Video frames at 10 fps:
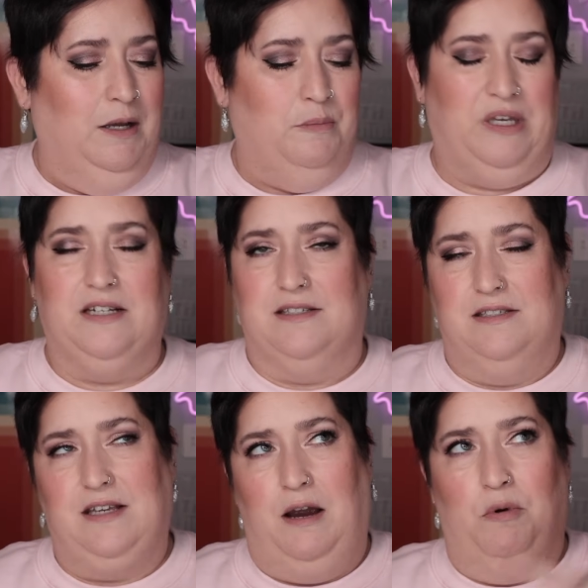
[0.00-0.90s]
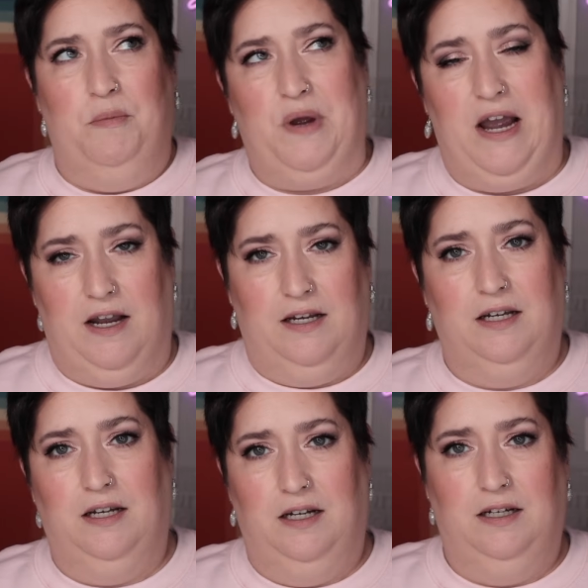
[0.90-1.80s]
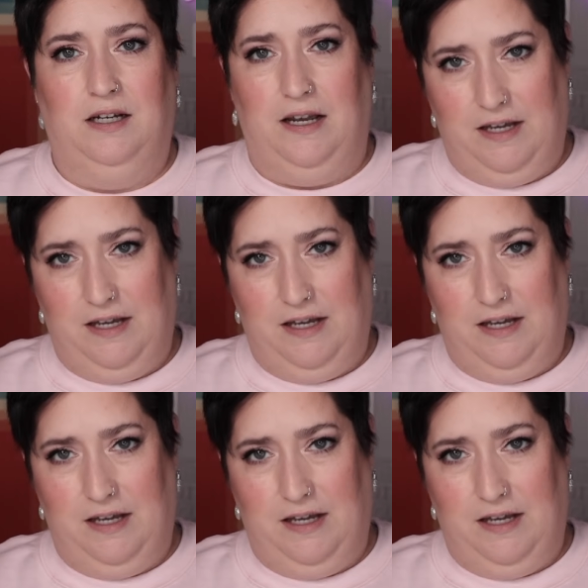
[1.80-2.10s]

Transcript: because I went back I